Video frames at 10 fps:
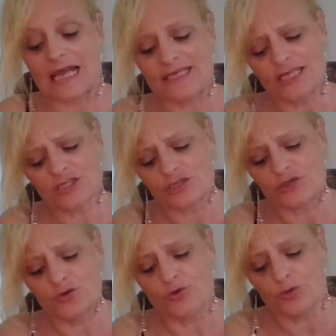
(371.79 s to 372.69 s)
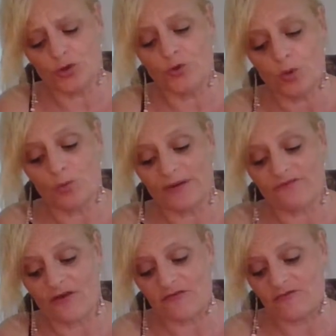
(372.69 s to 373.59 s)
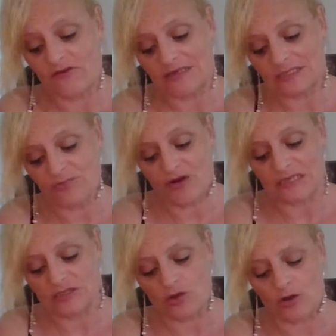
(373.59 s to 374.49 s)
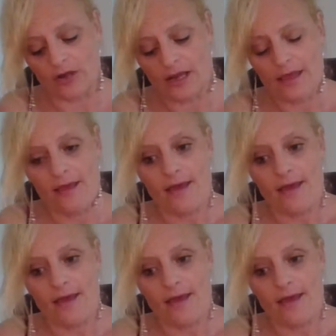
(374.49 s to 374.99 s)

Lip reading: And yes, you will be very, very surprised on